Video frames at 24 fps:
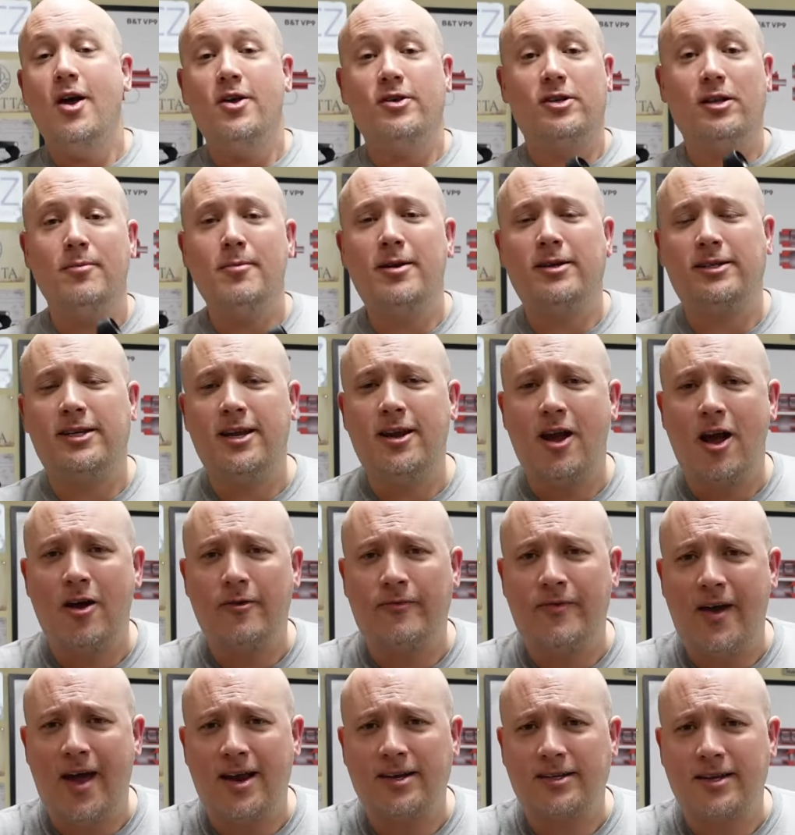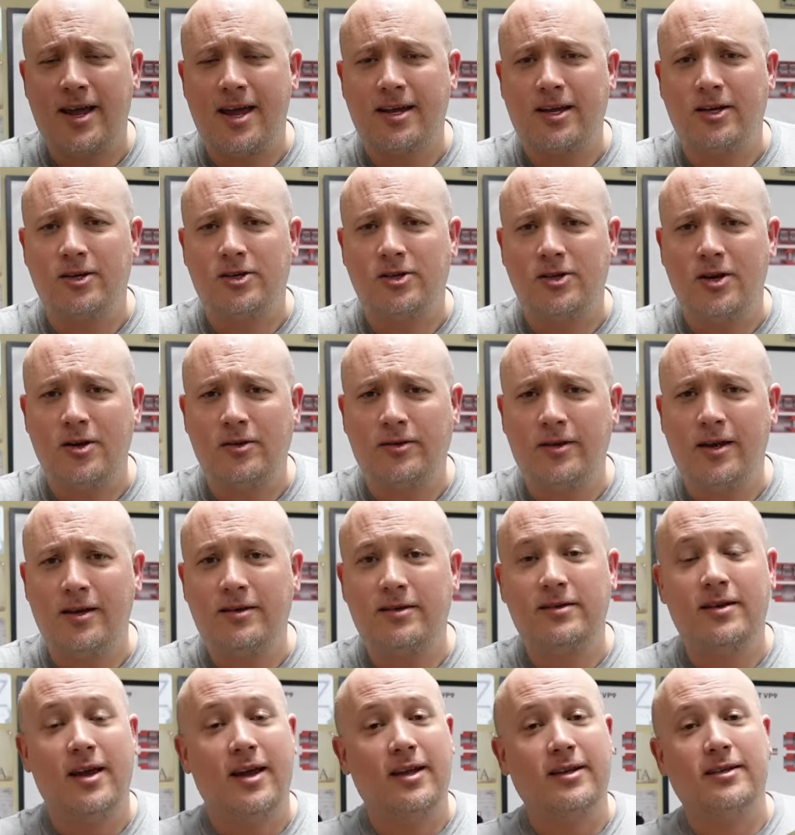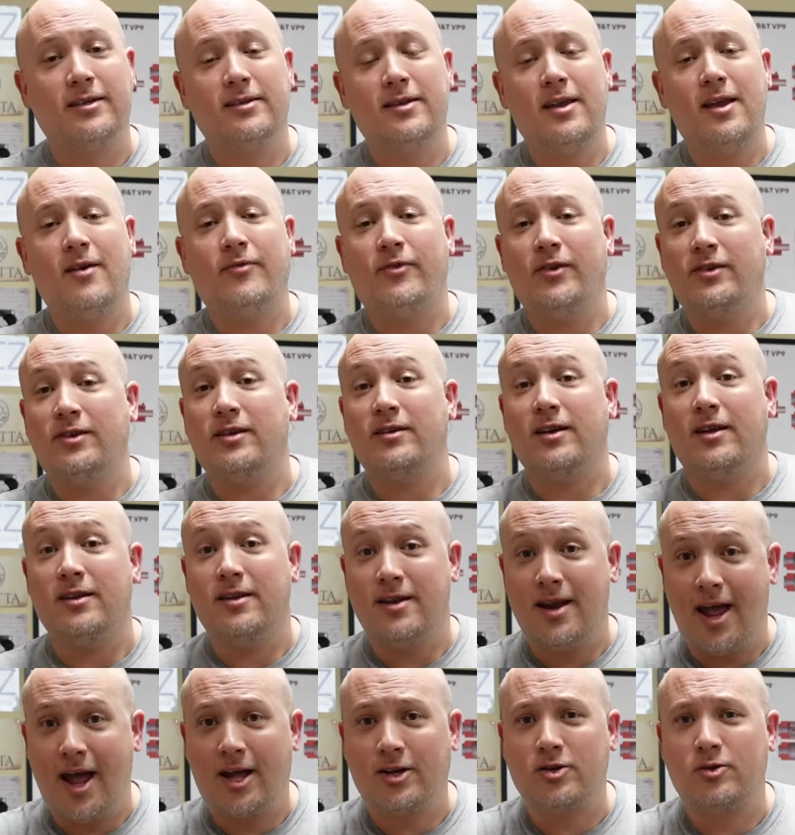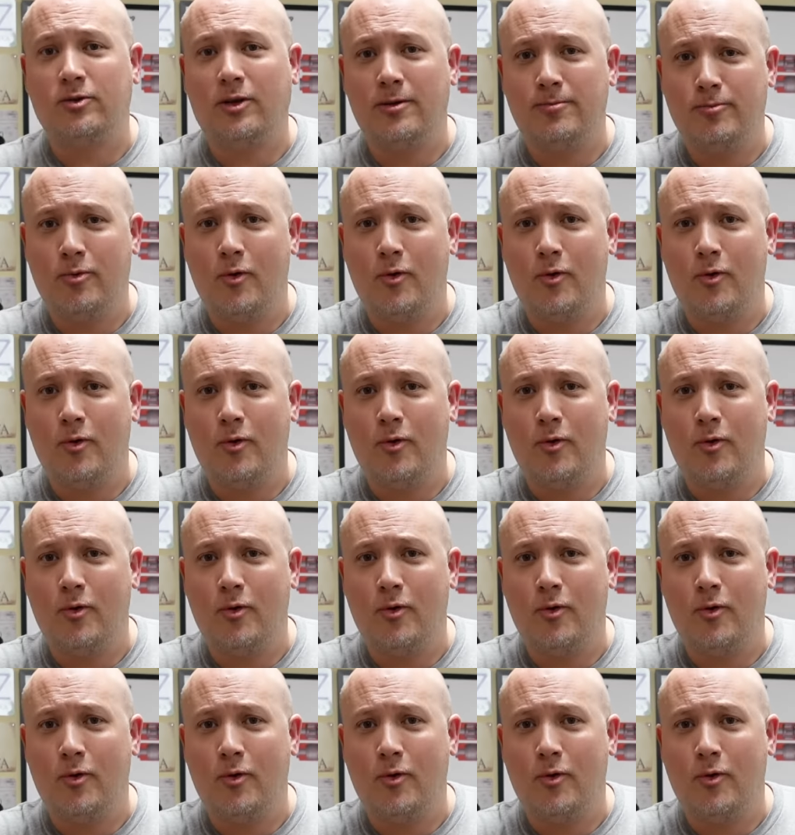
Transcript: So let me see how fast I can shoot this and see if this is a naturally